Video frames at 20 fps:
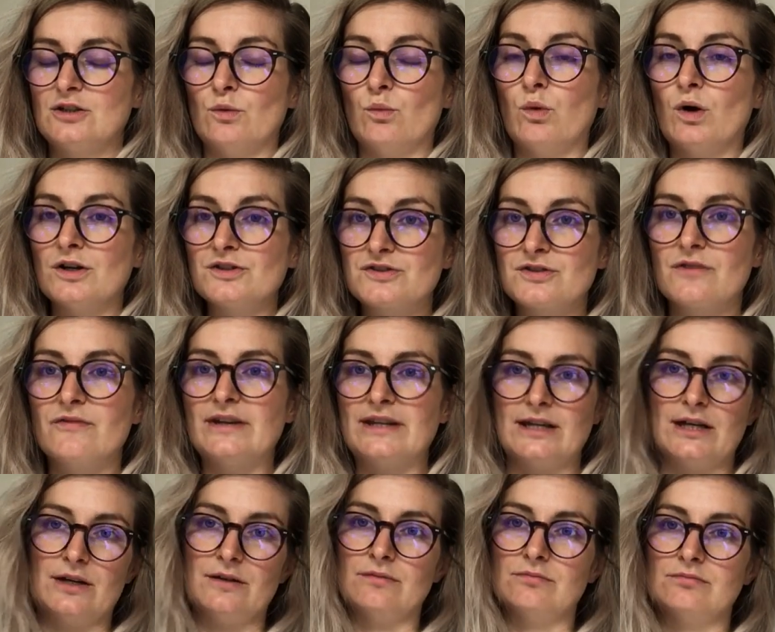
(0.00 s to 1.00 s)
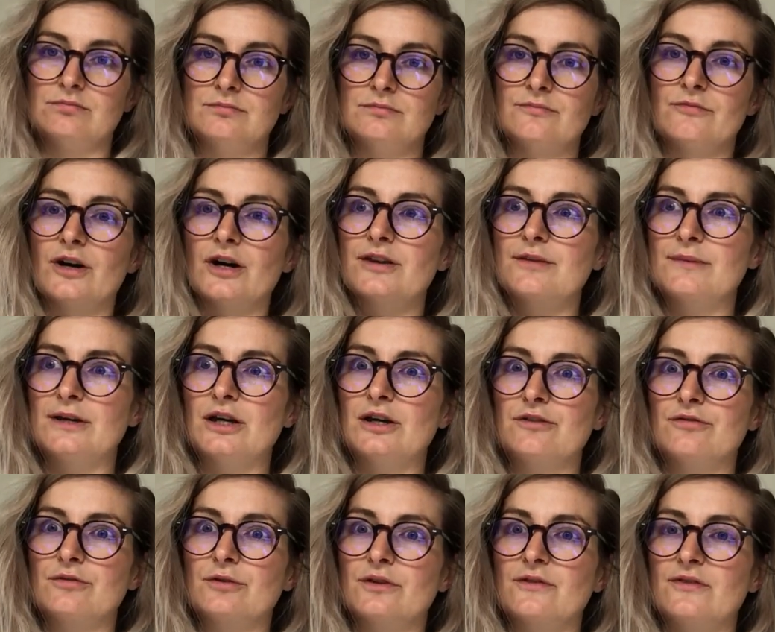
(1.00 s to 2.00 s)
Watch the video. Rather than me go
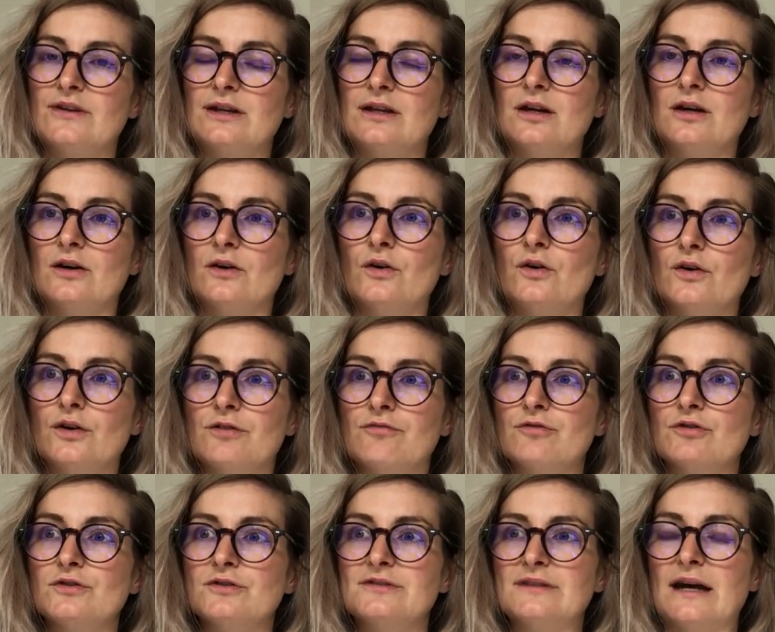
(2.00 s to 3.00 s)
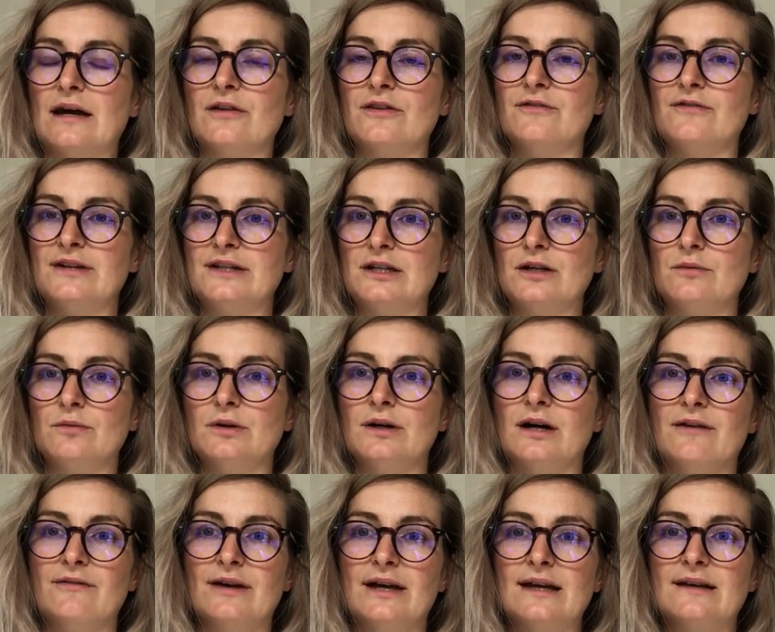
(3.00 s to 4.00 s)
through all the rules now, the video will
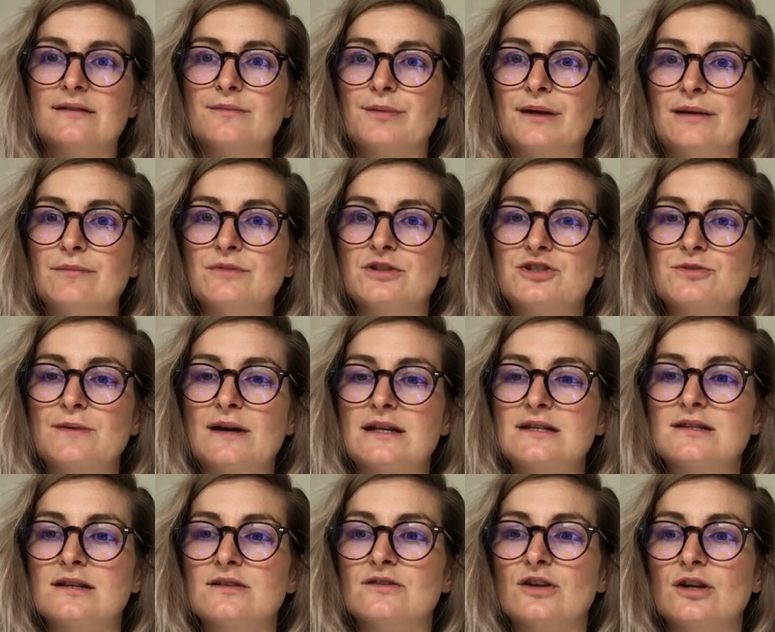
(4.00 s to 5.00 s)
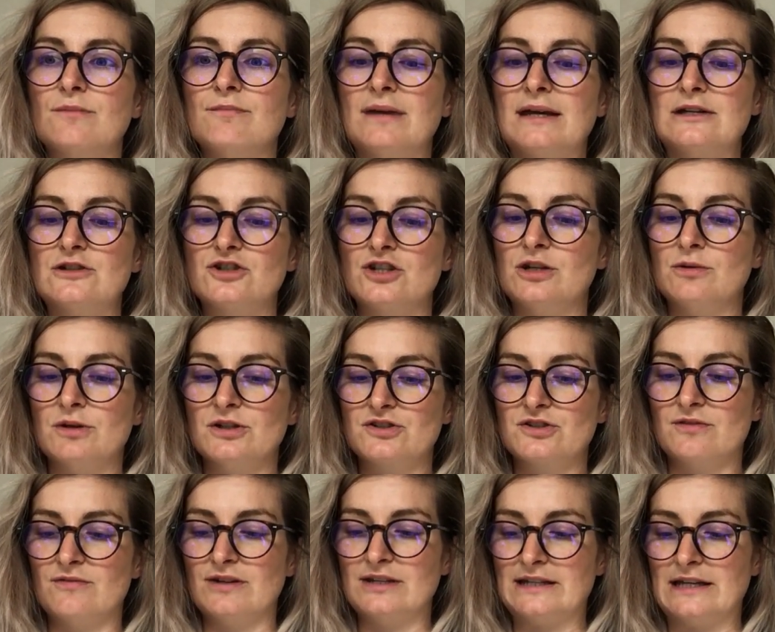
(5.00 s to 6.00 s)
have it explained much better. So make sure you watch
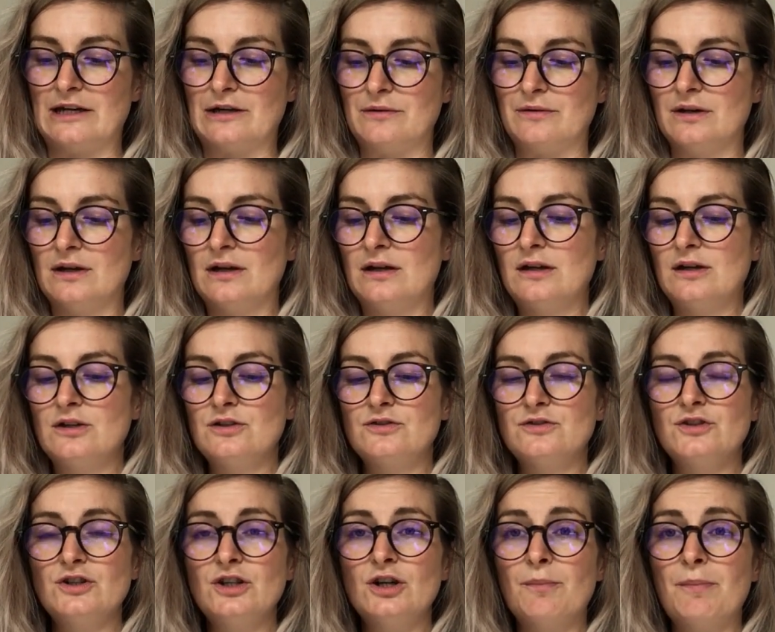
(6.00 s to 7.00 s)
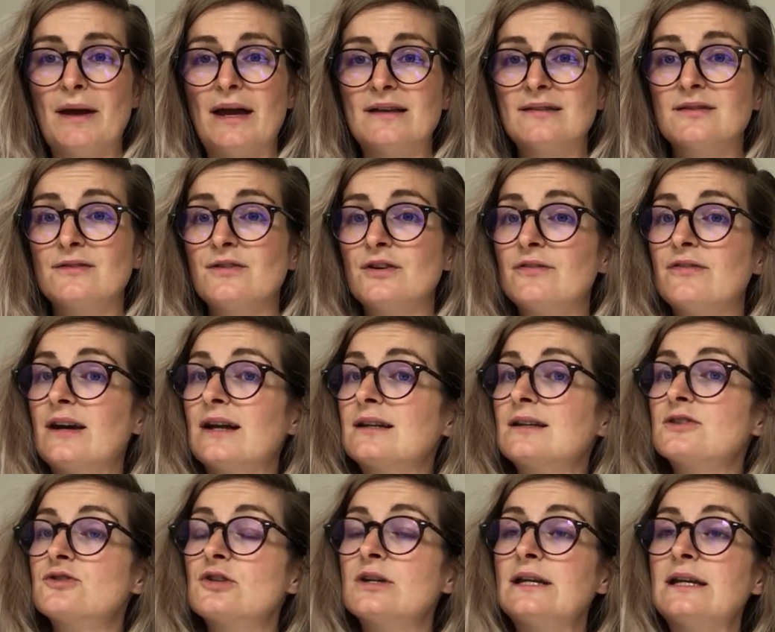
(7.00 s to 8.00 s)
the video. Do your best. If you find
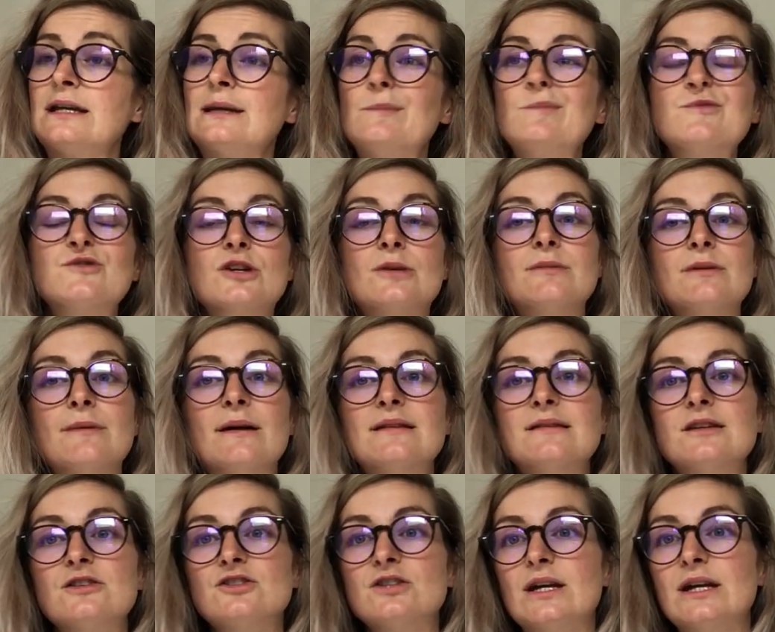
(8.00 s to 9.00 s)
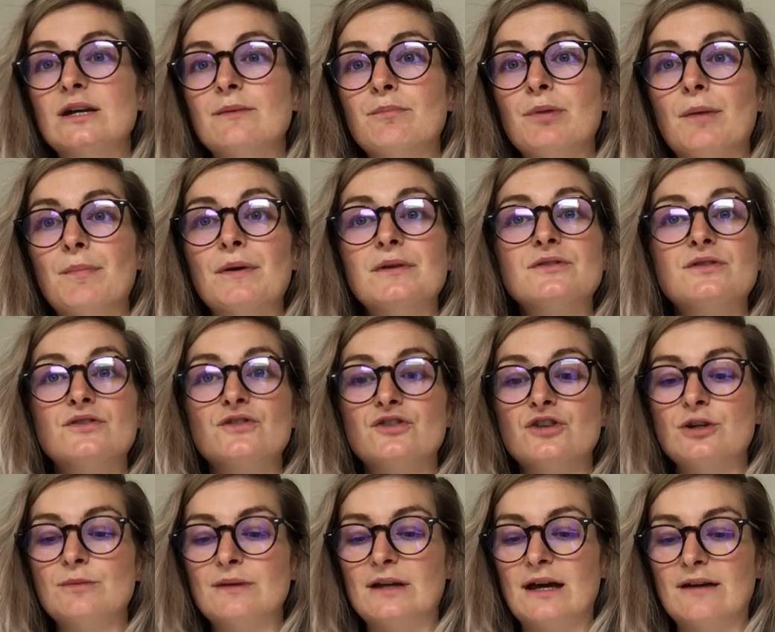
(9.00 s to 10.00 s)
it tricky, drop me a message and I can pop onto
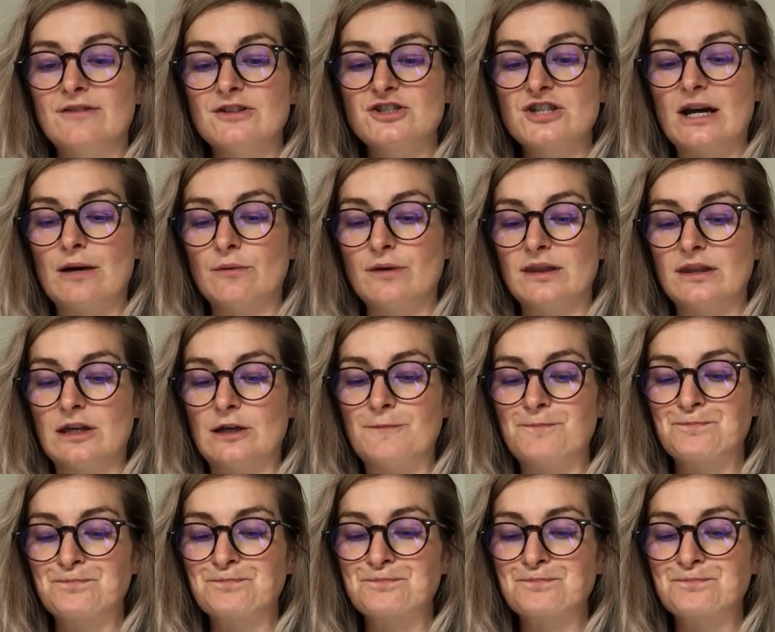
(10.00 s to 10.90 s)
Zoom and have a chat with you.